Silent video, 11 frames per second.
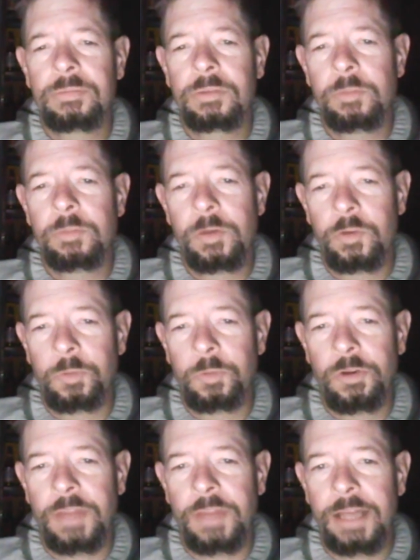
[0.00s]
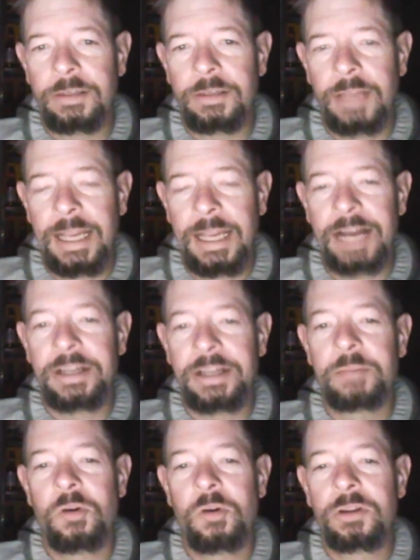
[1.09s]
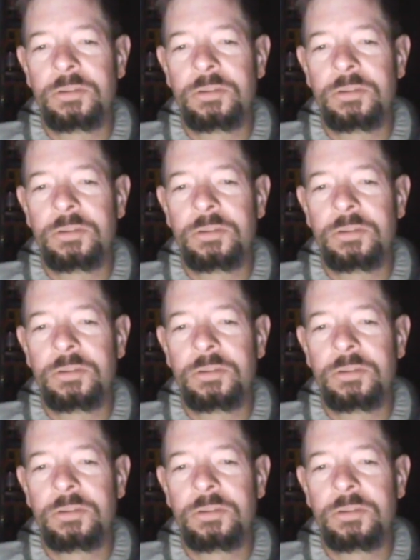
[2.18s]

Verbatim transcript: the beer whisper on that hang out anymore